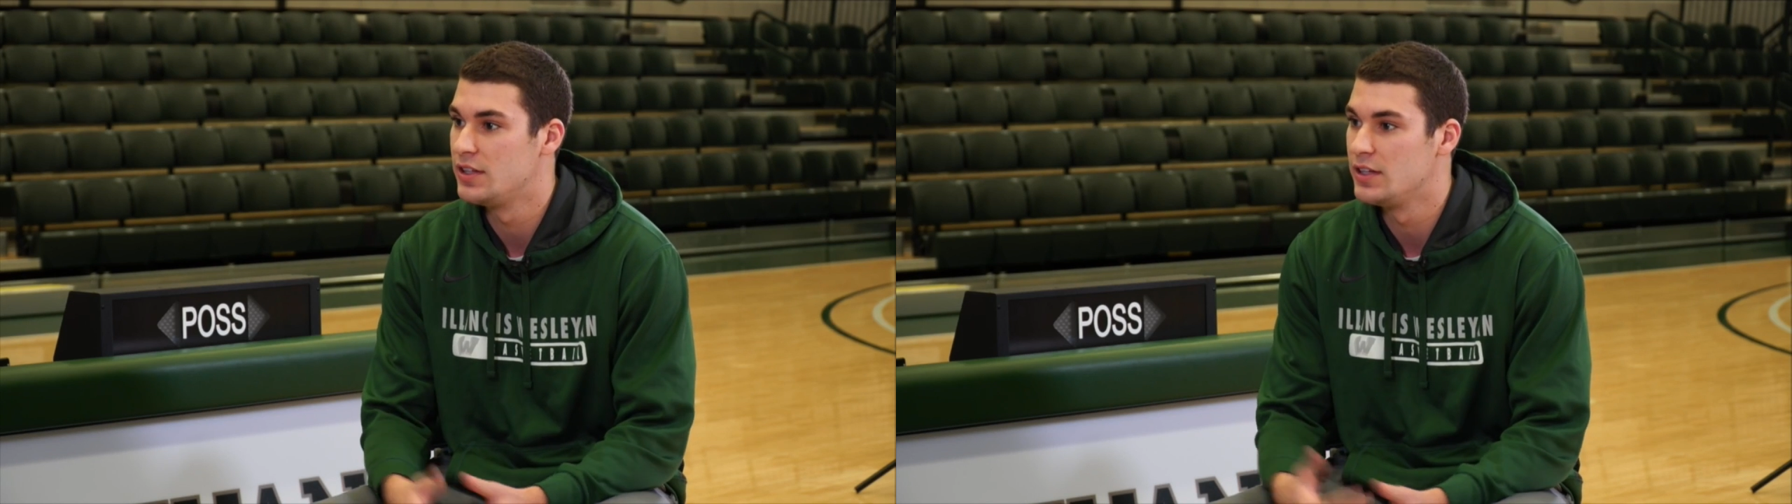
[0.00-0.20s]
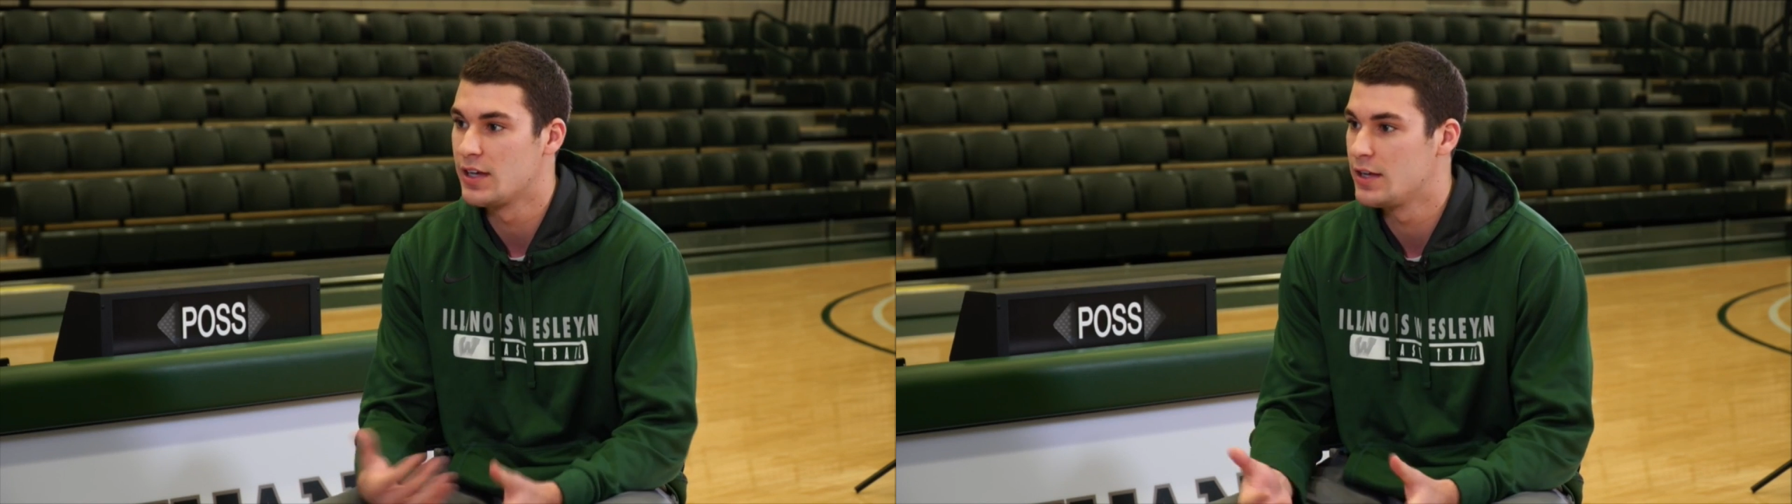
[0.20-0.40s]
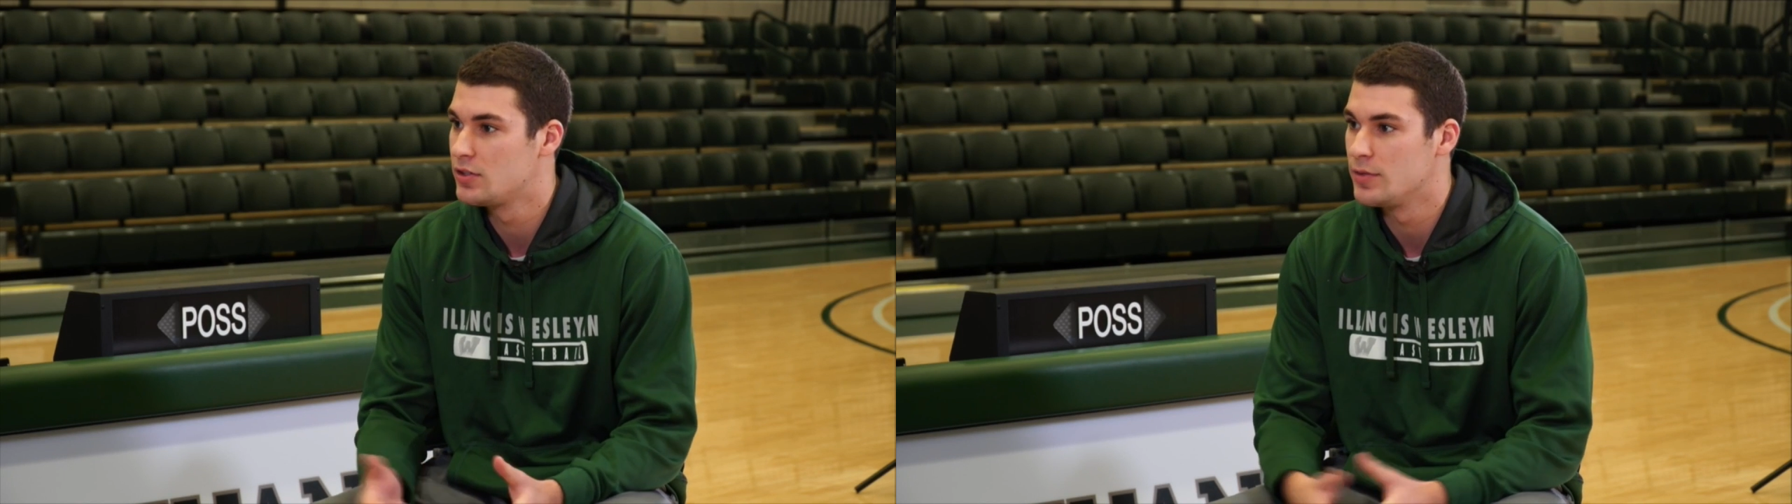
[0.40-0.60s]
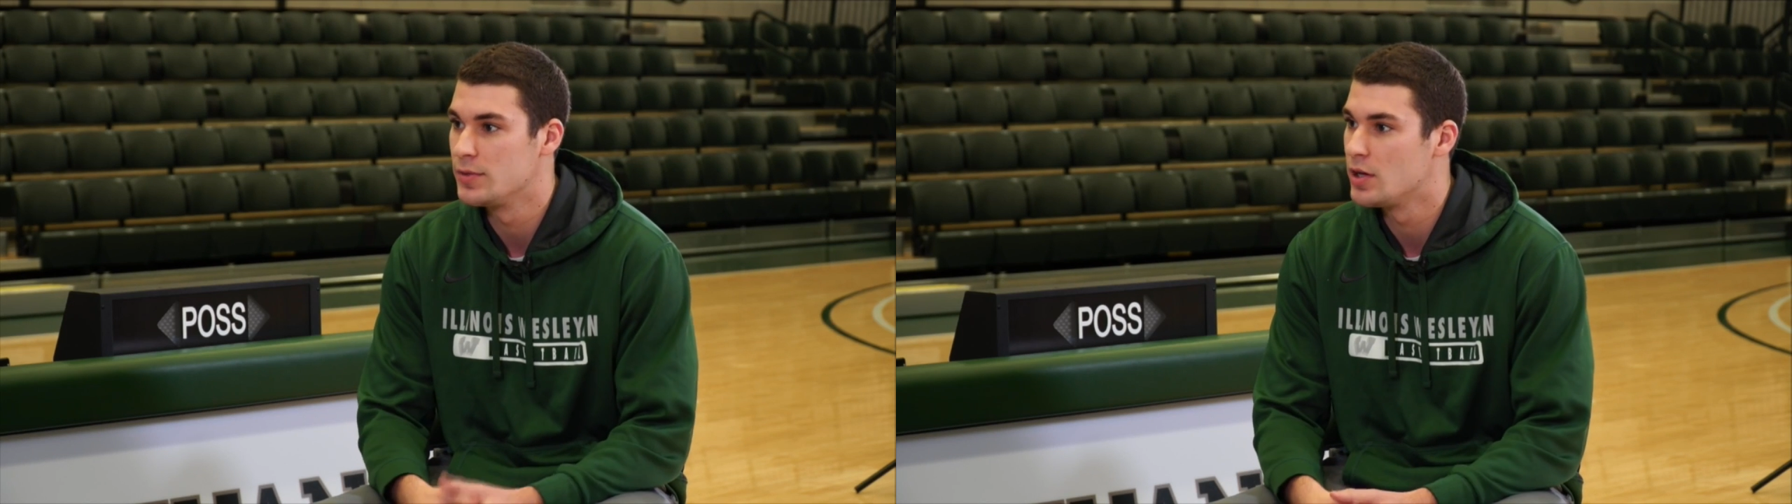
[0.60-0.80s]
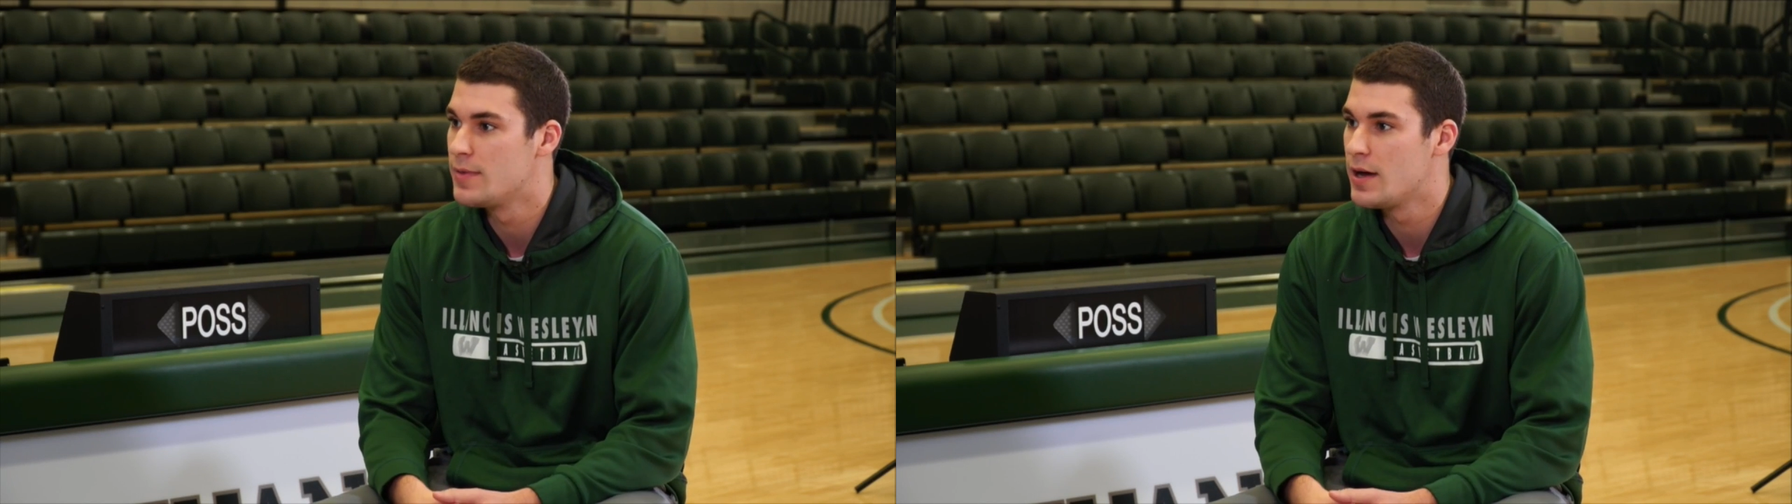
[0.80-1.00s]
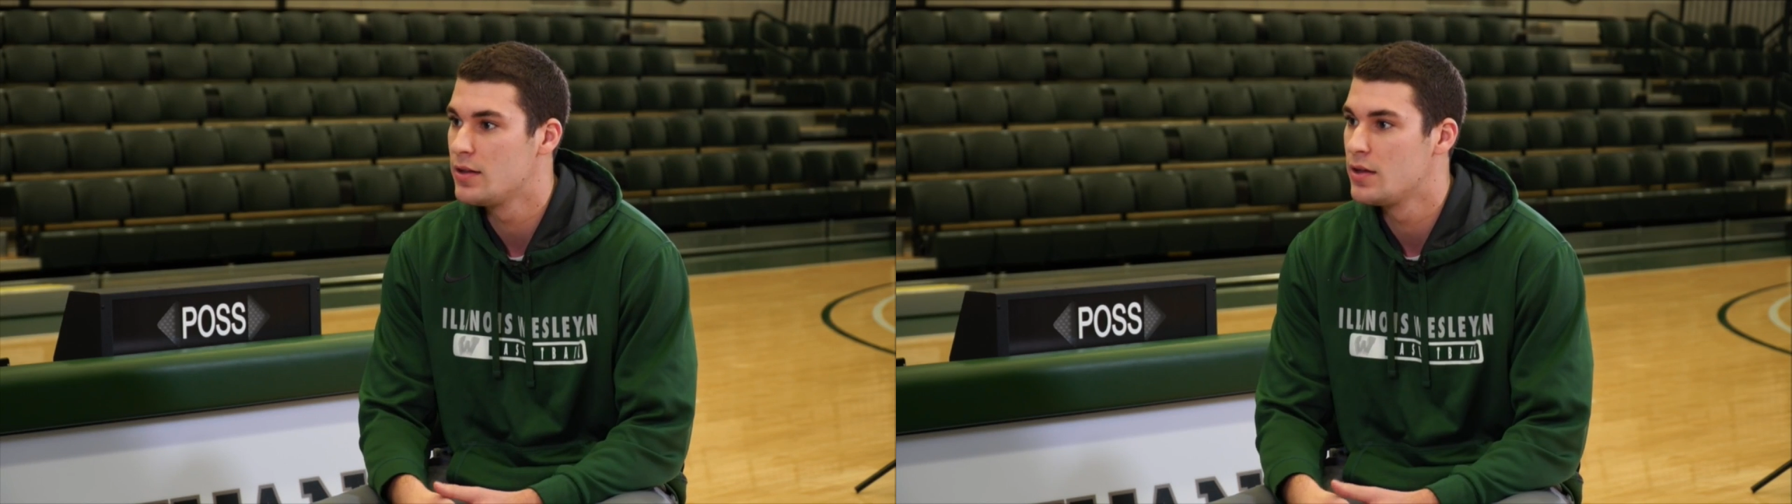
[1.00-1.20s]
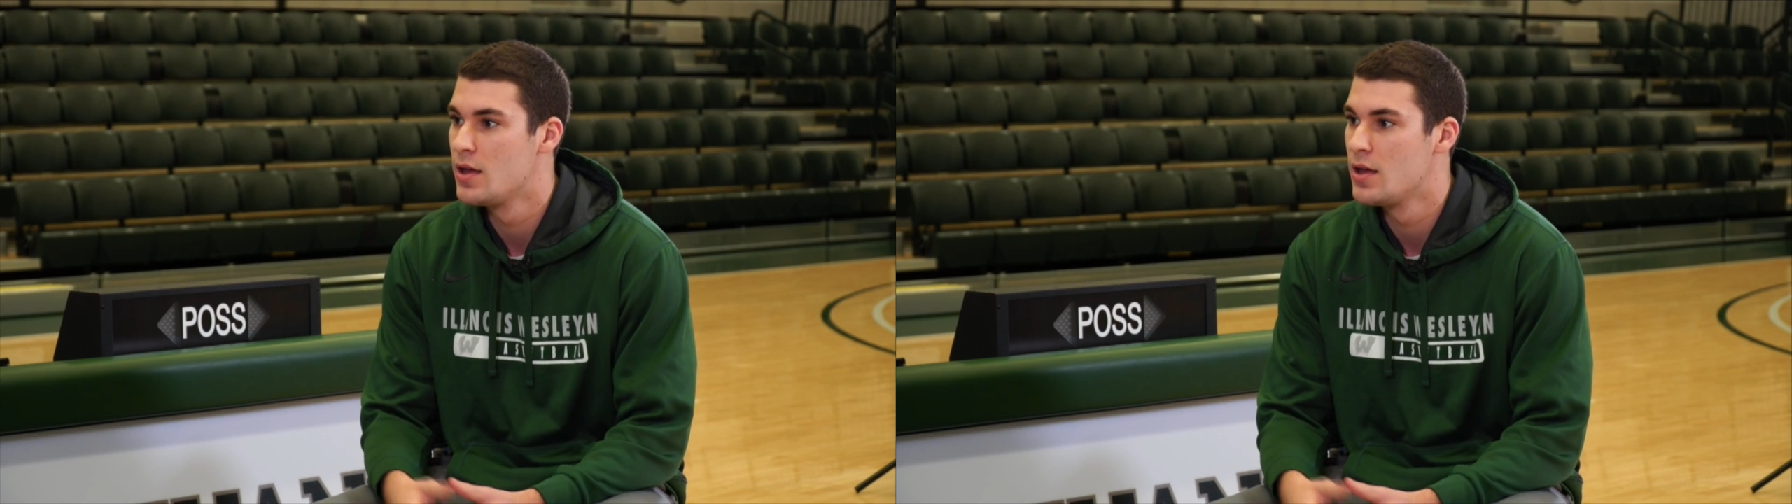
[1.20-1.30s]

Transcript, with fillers: He kind of told me all about